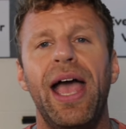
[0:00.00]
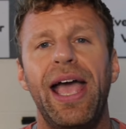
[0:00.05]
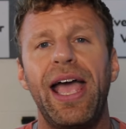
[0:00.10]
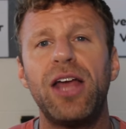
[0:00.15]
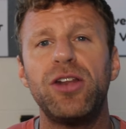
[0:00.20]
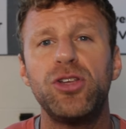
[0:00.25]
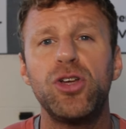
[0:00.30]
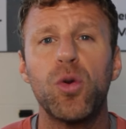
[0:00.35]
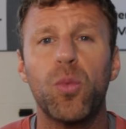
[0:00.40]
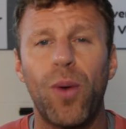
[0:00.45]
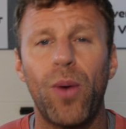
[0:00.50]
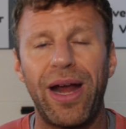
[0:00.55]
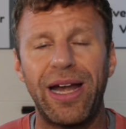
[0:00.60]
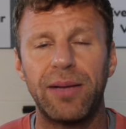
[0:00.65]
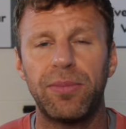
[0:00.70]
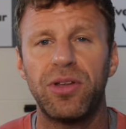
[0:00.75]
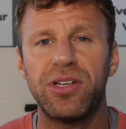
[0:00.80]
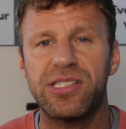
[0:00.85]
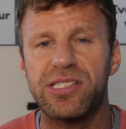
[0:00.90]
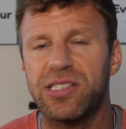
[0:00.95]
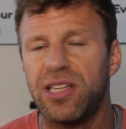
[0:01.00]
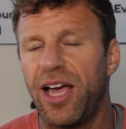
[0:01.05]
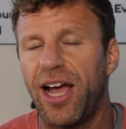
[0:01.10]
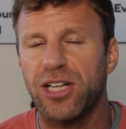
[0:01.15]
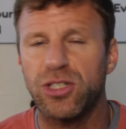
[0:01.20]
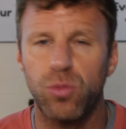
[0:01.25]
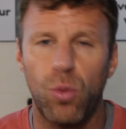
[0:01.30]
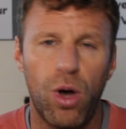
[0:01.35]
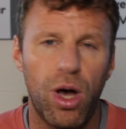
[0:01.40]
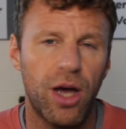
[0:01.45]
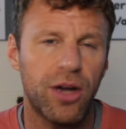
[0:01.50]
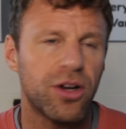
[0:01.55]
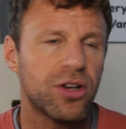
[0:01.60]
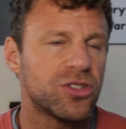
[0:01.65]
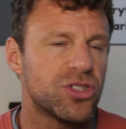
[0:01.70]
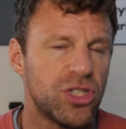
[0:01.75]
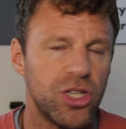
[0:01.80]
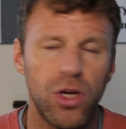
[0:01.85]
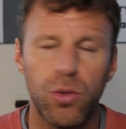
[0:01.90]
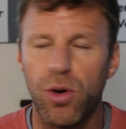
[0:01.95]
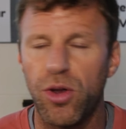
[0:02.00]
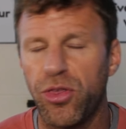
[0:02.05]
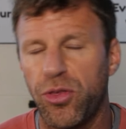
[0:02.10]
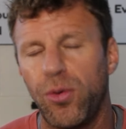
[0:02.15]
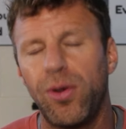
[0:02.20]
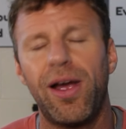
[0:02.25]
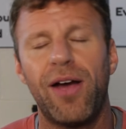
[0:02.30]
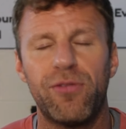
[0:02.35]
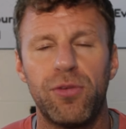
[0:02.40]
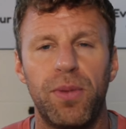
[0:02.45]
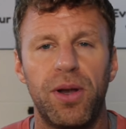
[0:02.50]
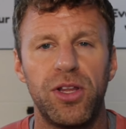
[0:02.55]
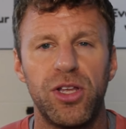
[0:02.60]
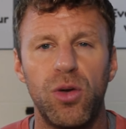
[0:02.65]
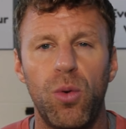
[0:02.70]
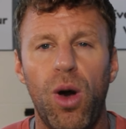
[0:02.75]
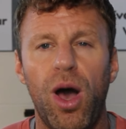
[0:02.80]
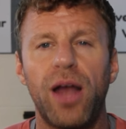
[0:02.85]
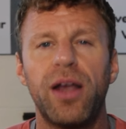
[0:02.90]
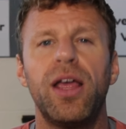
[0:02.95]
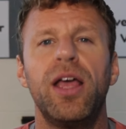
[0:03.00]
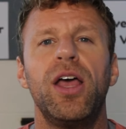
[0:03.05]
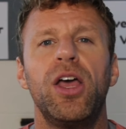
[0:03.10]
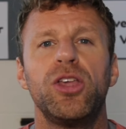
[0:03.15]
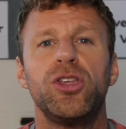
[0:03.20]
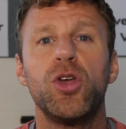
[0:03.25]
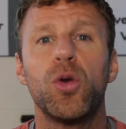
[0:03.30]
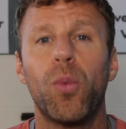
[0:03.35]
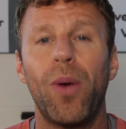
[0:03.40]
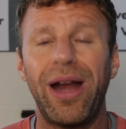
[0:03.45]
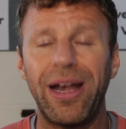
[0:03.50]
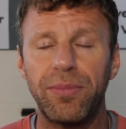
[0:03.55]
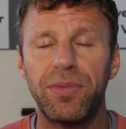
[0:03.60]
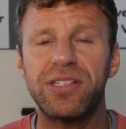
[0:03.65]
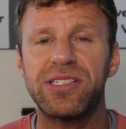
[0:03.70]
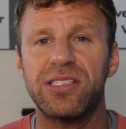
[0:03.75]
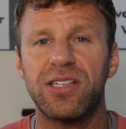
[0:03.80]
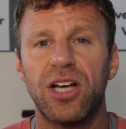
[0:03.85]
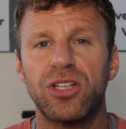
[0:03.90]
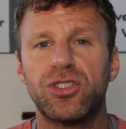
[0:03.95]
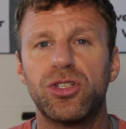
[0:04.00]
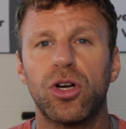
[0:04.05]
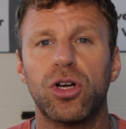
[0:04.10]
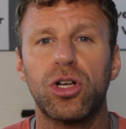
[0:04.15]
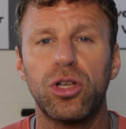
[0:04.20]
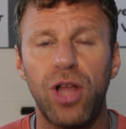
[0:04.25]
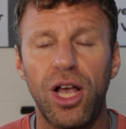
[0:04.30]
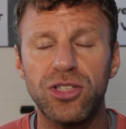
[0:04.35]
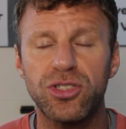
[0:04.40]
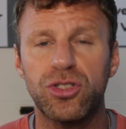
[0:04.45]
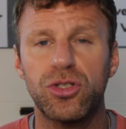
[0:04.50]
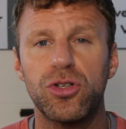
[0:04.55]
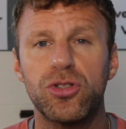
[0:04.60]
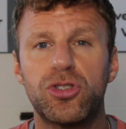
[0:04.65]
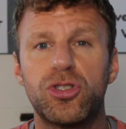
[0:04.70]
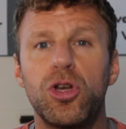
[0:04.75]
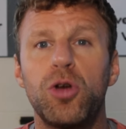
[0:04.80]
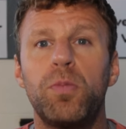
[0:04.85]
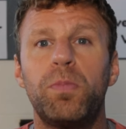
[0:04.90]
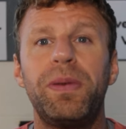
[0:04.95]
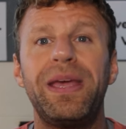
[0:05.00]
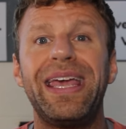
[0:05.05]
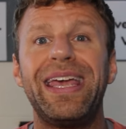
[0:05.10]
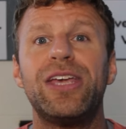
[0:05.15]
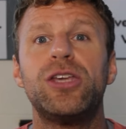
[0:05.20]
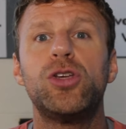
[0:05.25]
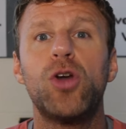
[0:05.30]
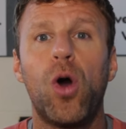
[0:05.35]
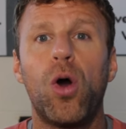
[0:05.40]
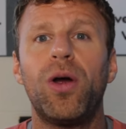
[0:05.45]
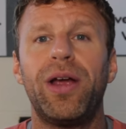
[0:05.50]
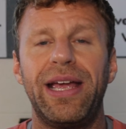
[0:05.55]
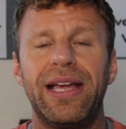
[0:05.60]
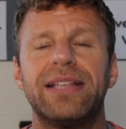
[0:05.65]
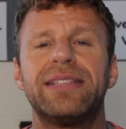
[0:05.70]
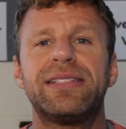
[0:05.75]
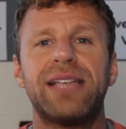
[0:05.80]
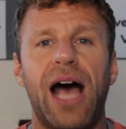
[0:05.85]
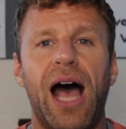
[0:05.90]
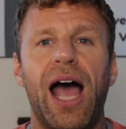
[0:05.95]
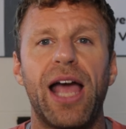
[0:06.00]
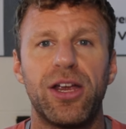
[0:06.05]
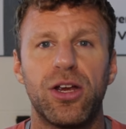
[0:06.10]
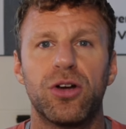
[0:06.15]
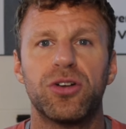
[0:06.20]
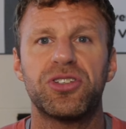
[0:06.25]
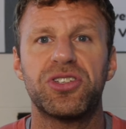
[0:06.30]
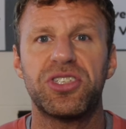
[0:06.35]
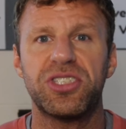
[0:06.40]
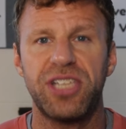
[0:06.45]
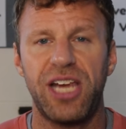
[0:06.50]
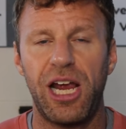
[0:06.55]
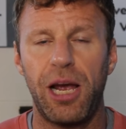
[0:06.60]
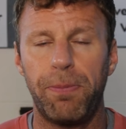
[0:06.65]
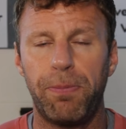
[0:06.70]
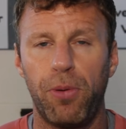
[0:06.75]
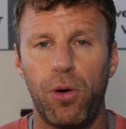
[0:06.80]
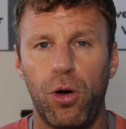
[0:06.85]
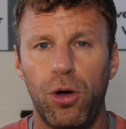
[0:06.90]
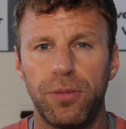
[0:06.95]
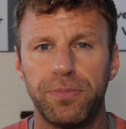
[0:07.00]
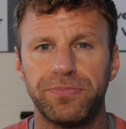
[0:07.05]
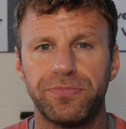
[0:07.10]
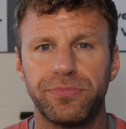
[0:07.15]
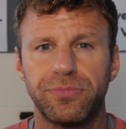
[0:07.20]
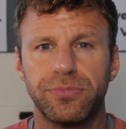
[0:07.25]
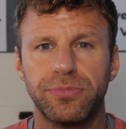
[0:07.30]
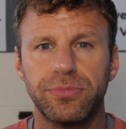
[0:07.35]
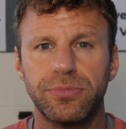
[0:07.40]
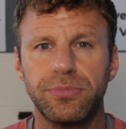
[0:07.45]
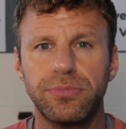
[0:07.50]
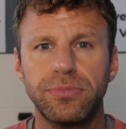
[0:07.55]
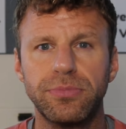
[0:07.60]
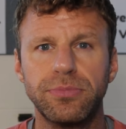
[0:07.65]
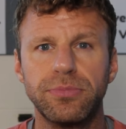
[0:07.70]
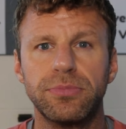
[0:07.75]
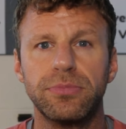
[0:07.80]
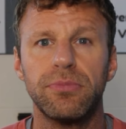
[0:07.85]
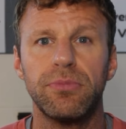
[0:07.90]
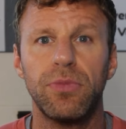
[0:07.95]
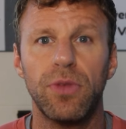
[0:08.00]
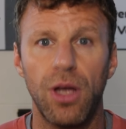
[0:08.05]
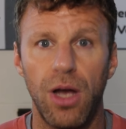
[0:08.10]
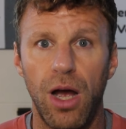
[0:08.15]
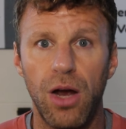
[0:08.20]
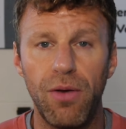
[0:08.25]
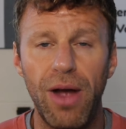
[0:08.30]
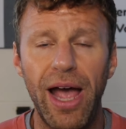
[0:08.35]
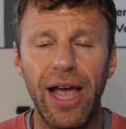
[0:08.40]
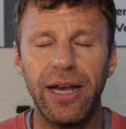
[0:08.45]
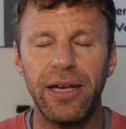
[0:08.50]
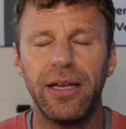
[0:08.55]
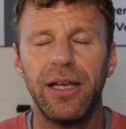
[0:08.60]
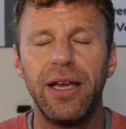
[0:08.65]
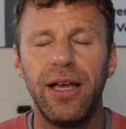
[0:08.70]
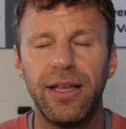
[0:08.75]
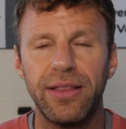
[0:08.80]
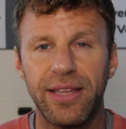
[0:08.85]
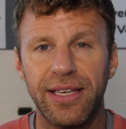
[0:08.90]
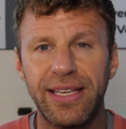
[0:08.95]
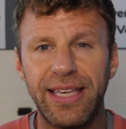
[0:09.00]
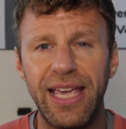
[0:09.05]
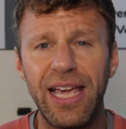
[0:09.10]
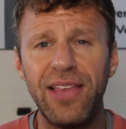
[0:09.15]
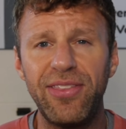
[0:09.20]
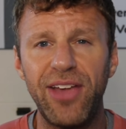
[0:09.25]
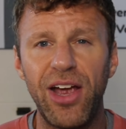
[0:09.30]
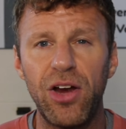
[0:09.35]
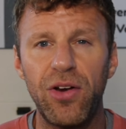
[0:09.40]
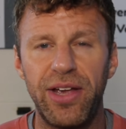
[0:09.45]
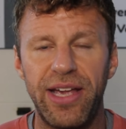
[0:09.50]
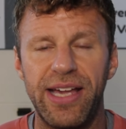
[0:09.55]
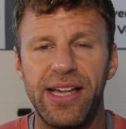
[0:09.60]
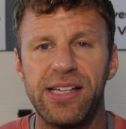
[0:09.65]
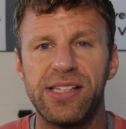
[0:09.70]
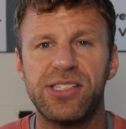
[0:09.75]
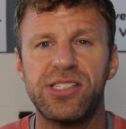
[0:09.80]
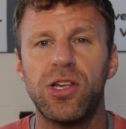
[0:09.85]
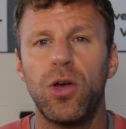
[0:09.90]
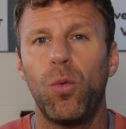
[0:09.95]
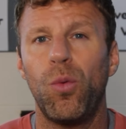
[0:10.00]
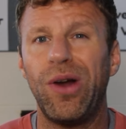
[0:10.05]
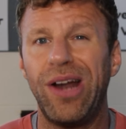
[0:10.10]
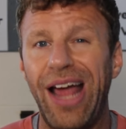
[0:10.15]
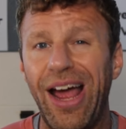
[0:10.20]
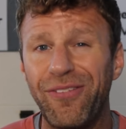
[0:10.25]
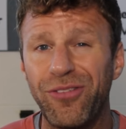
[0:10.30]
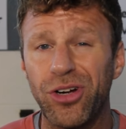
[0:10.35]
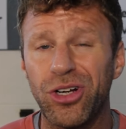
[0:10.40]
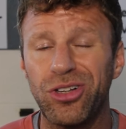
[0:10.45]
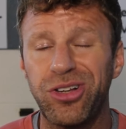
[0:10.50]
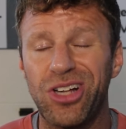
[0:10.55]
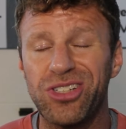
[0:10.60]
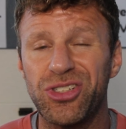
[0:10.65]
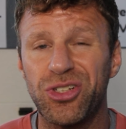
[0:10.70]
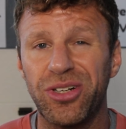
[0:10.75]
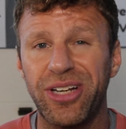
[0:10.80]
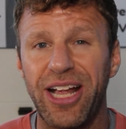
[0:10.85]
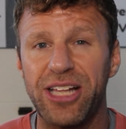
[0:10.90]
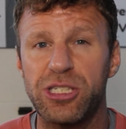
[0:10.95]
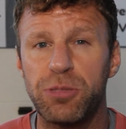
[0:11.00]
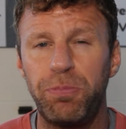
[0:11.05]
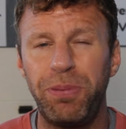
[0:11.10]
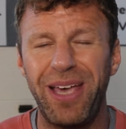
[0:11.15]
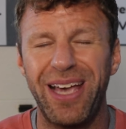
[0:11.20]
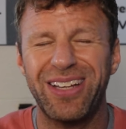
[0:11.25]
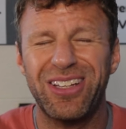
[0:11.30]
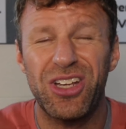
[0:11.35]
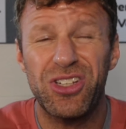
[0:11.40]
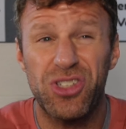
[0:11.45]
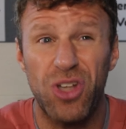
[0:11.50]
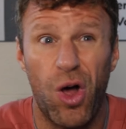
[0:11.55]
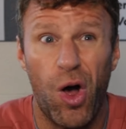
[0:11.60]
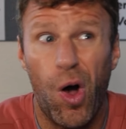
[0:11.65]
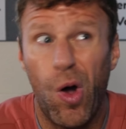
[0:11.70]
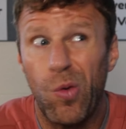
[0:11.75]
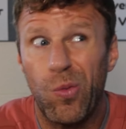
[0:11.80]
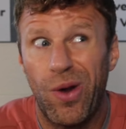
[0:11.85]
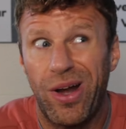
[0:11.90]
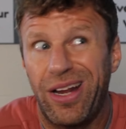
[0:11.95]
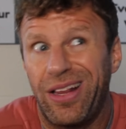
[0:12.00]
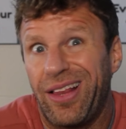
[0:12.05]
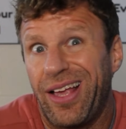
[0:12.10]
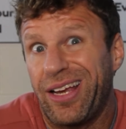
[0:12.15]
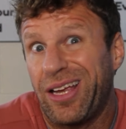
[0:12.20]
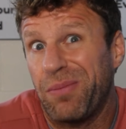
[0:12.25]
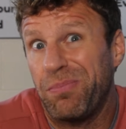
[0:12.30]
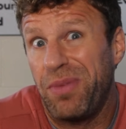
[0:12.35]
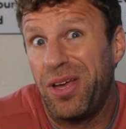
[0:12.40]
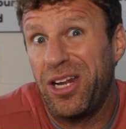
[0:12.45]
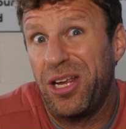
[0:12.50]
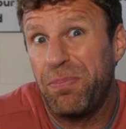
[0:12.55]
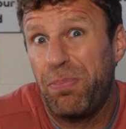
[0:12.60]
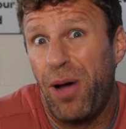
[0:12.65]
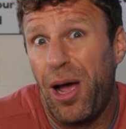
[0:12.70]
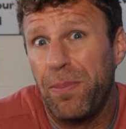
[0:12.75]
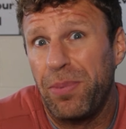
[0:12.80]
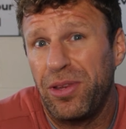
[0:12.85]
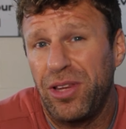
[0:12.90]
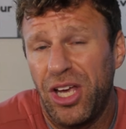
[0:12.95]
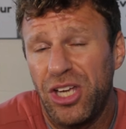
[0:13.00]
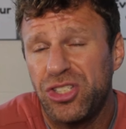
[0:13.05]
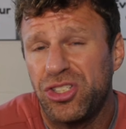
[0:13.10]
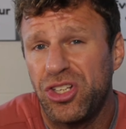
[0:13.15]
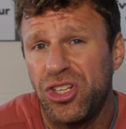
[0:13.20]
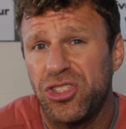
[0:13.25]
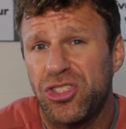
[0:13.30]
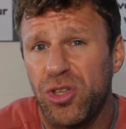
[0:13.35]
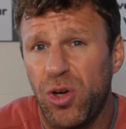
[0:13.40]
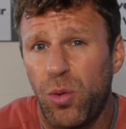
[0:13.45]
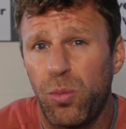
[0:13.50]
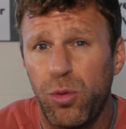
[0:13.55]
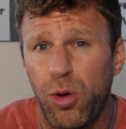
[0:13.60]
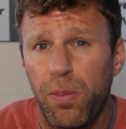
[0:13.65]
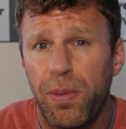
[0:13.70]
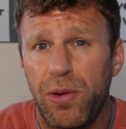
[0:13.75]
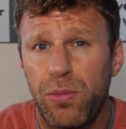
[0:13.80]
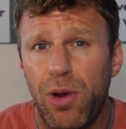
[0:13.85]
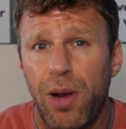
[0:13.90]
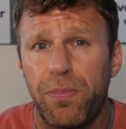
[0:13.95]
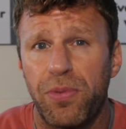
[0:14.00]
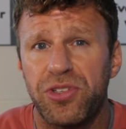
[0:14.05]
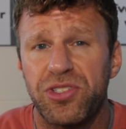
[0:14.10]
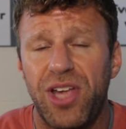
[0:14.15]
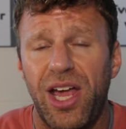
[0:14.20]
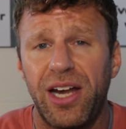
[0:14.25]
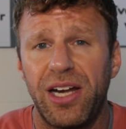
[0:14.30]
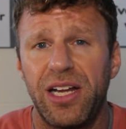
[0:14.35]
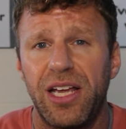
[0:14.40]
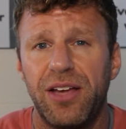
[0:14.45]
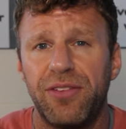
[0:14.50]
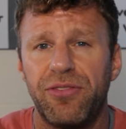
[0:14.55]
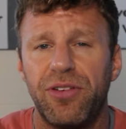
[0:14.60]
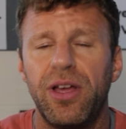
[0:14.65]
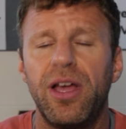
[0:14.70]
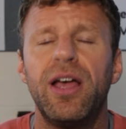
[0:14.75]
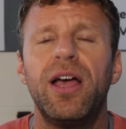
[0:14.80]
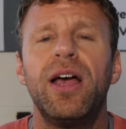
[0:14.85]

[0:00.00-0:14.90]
and you randomly select one or two or three, however many you want. You randomly select your clusters to be your entire sample. All right. The key there is whatever cluster gets picked is already like a mini population, so it will be representative.